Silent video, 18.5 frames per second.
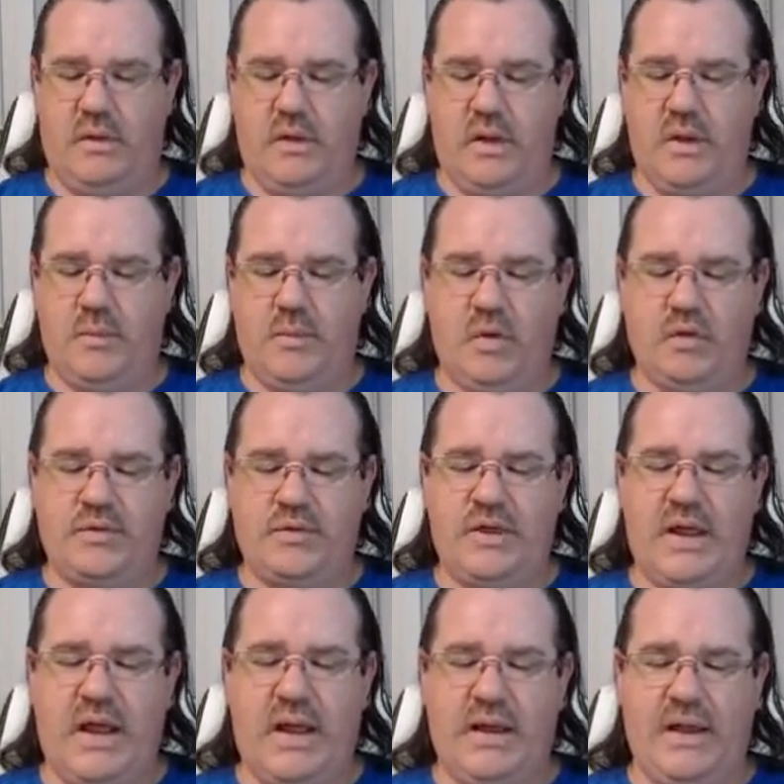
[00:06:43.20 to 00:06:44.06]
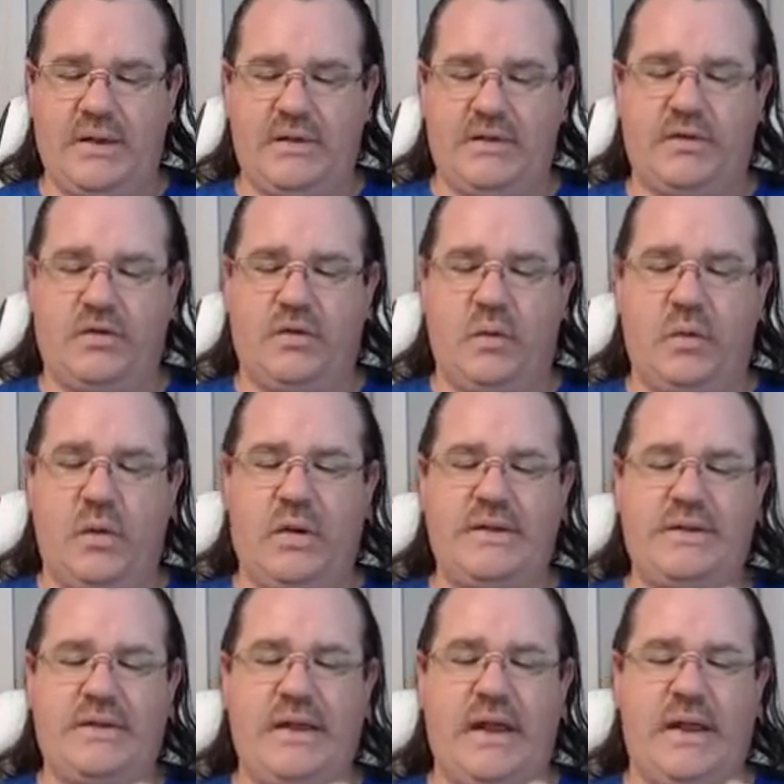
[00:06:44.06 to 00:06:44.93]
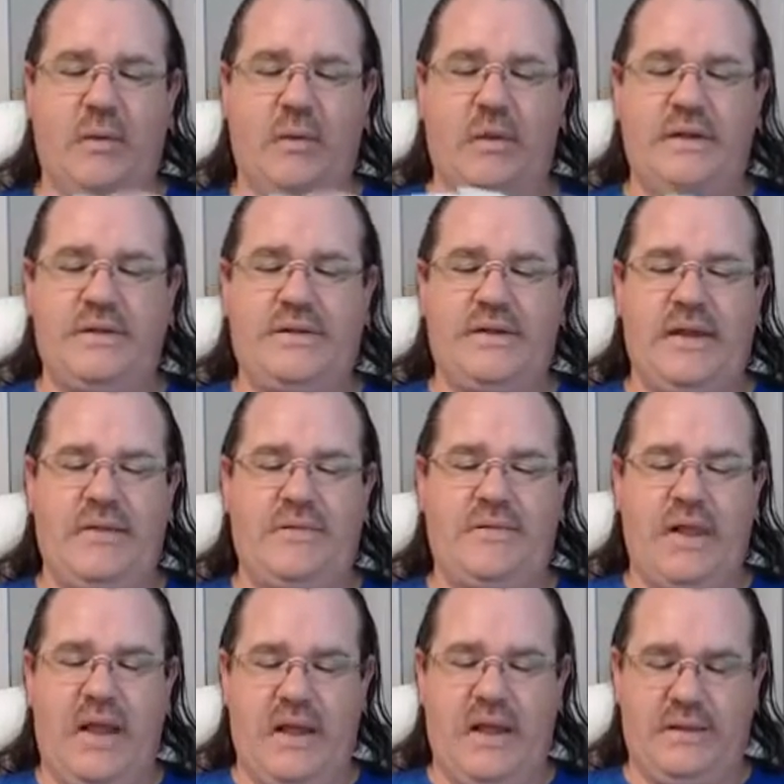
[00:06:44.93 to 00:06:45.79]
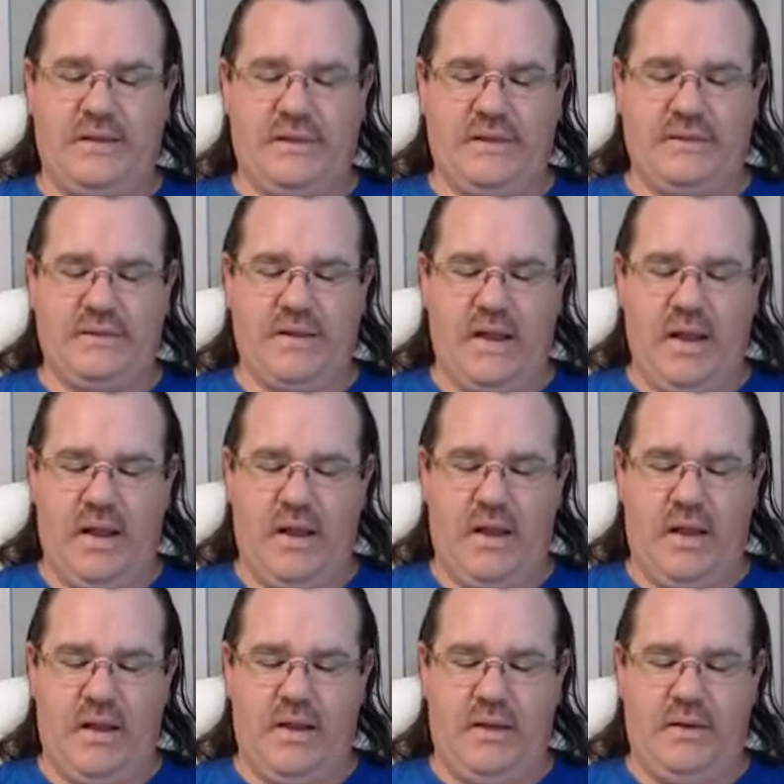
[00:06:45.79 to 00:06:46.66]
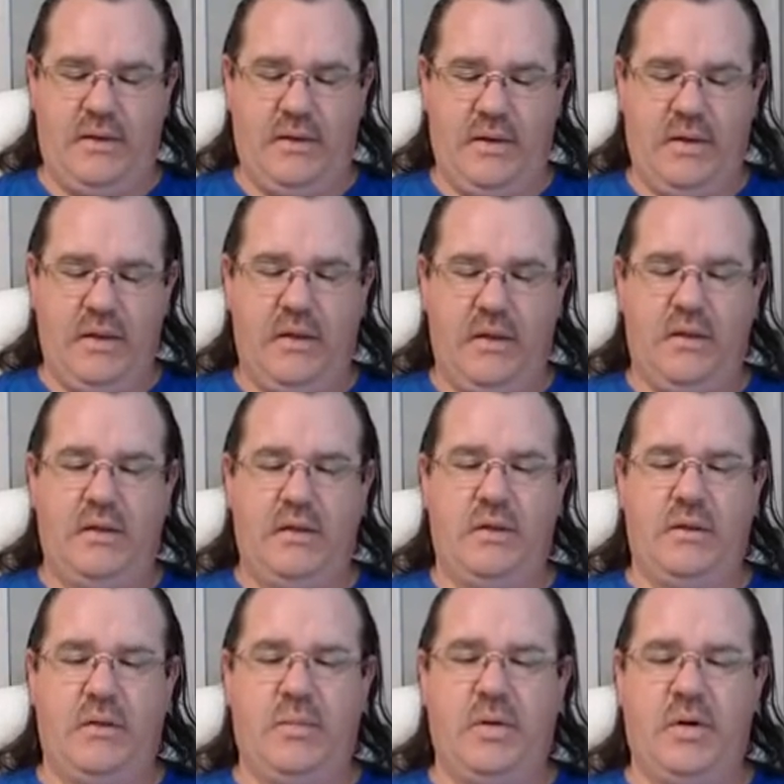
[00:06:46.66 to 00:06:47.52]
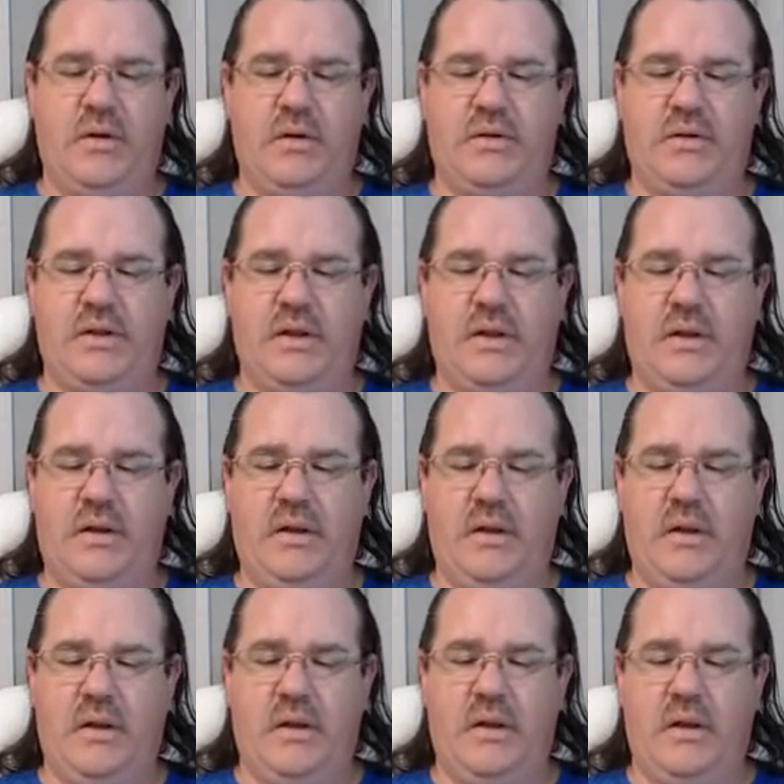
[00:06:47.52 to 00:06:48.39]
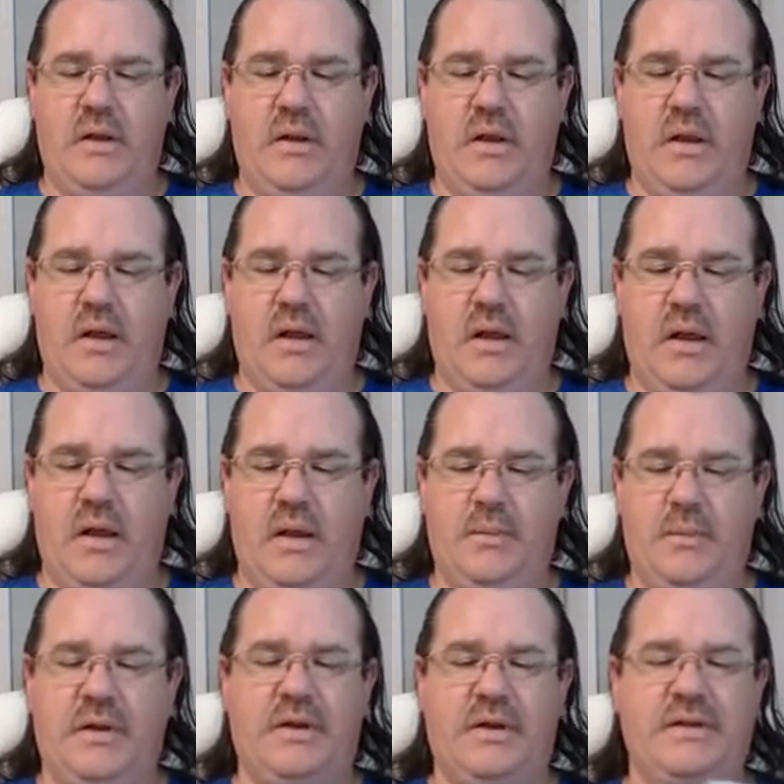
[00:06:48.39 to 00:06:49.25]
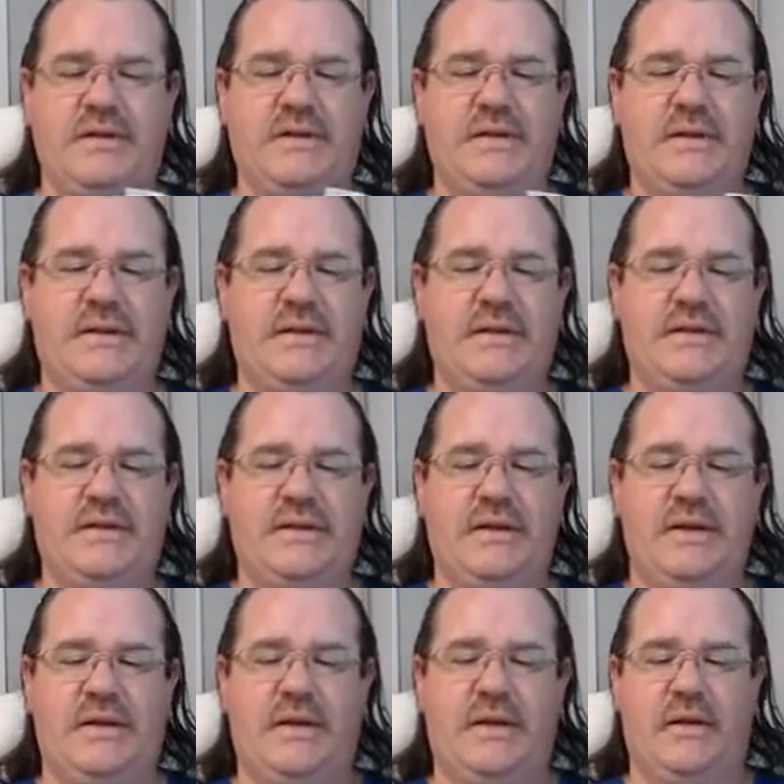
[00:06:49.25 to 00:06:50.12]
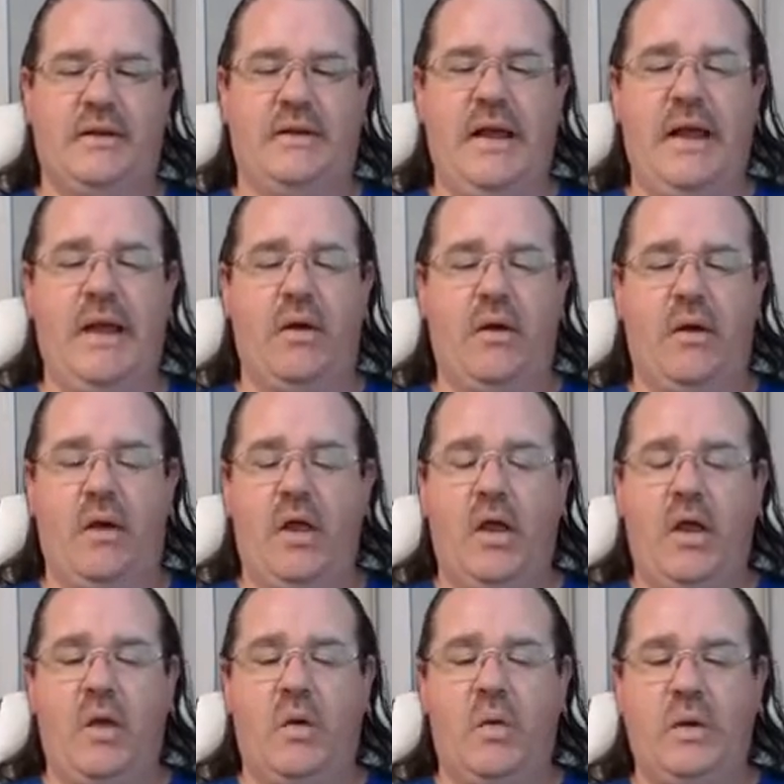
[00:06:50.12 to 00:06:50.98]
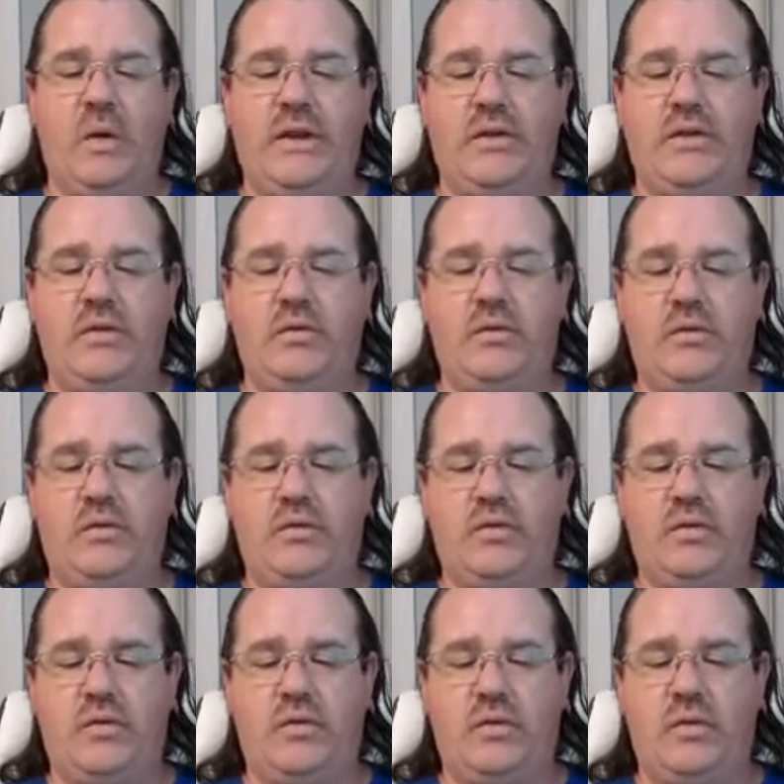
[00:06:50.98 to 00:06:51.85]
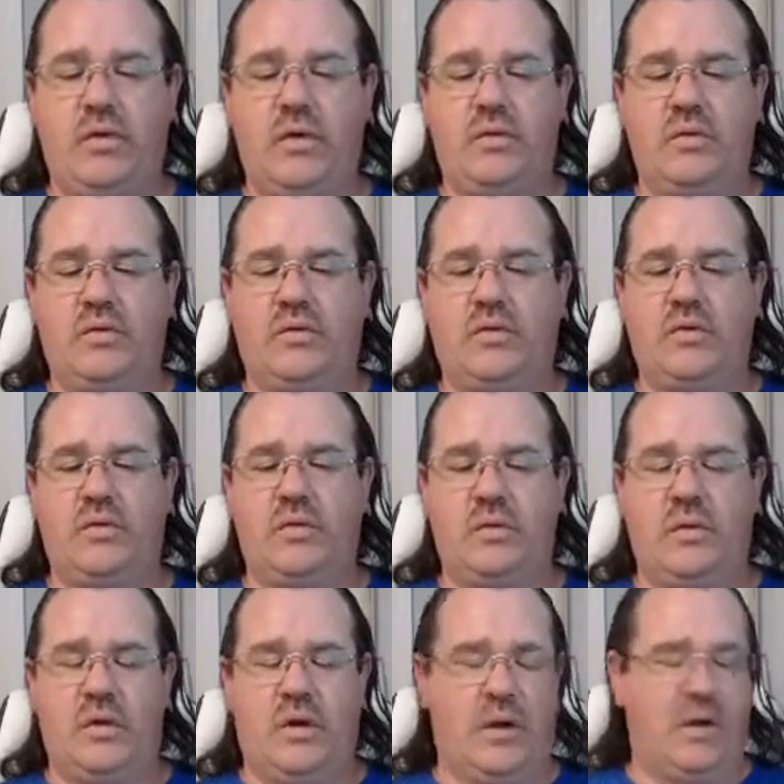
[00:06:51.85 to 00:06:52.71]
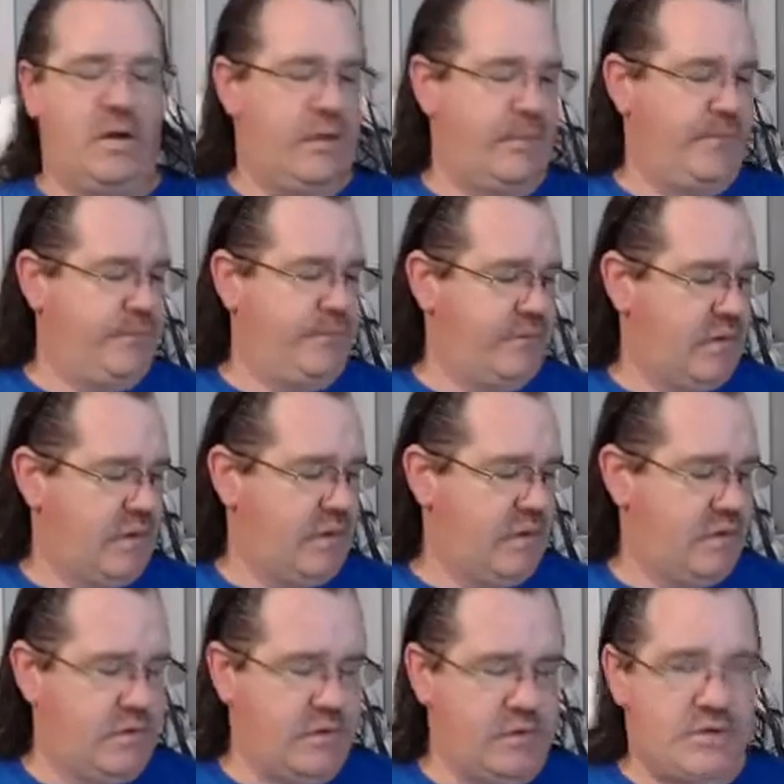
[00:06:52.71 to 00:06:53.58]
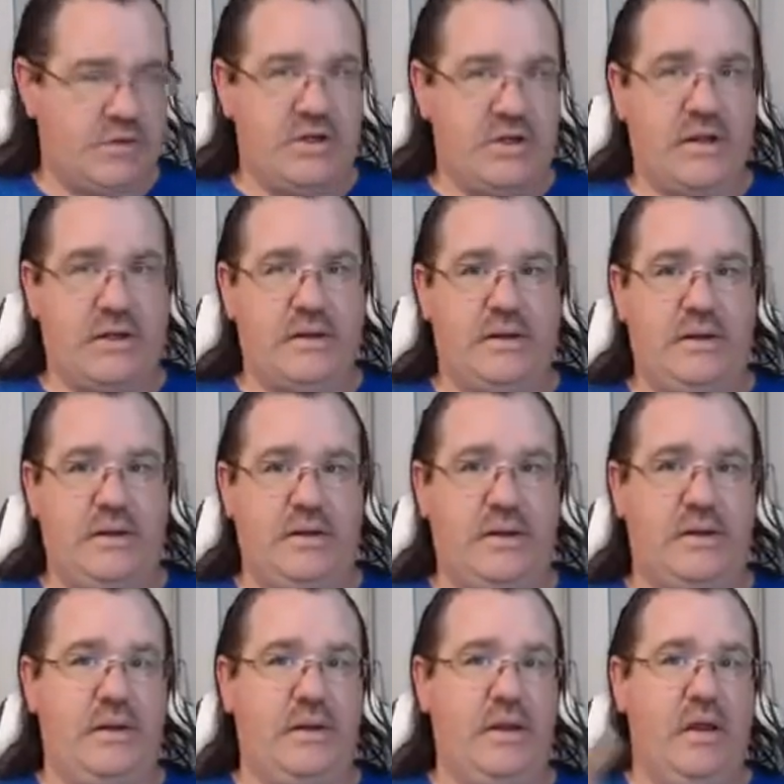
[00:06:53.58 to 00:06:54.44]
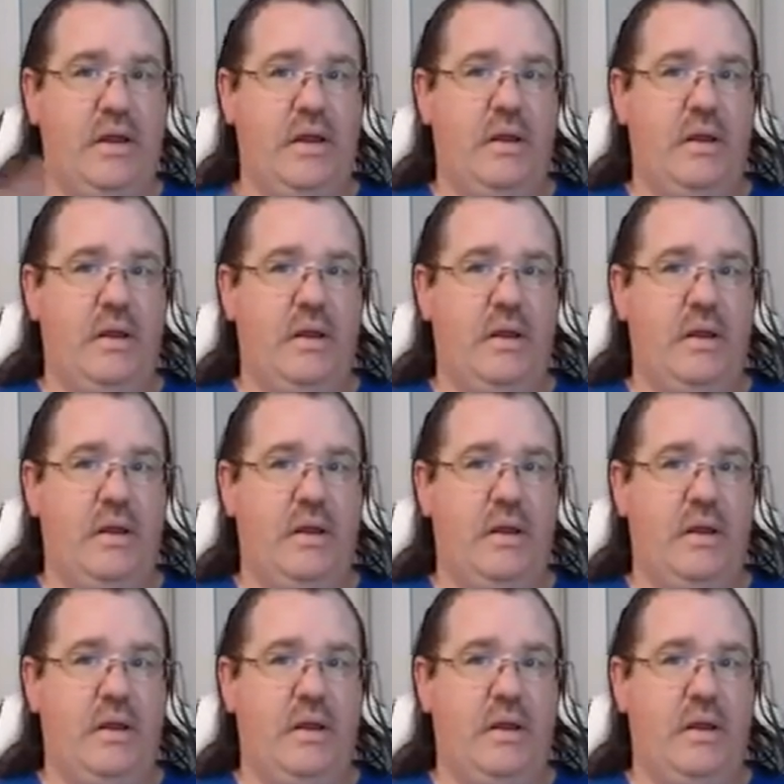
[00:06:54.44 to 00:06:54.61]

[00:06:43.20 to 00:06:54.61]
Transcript: on both sides. So once I've got this on the person, I'm going to sit this in here. Now, when you do go to check the